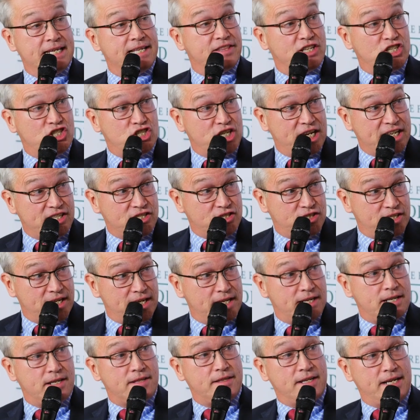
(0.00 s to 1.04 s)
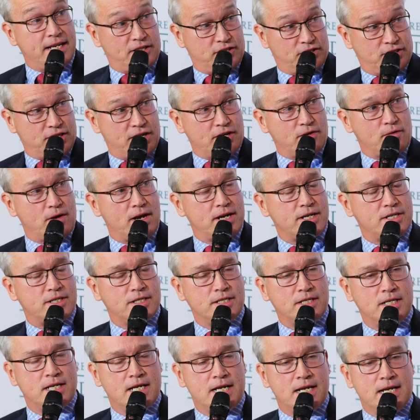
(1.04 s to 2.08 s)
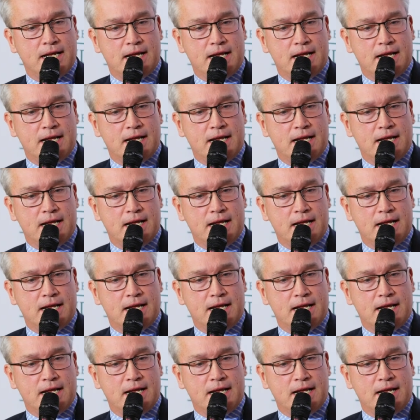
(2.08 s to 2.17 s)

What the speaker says: the Gen Z, the next generation.